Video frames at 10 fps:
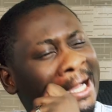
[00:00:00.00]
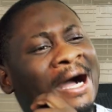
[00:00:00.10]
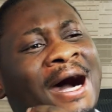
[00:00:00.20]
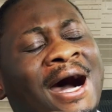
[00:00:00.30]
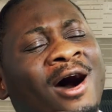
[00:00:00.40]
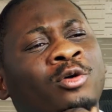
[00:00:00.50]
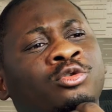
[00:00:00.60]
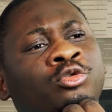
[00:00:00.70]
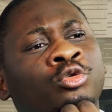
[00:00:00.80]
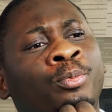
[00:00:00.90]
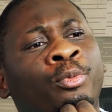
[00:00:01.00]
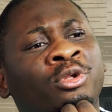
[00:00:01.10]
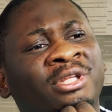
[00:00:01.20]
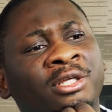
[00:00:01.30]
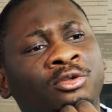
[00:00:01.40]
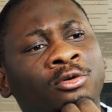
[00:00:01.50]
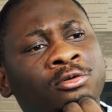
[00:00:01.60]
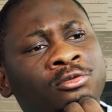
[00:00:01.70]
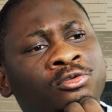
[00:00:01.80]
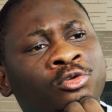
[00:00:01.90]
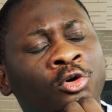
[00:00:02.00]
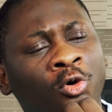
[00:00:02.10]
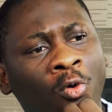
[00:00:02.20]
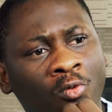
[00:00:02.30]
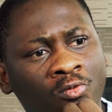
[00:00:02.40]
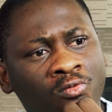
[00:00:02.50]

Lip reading: How do potatoes grow?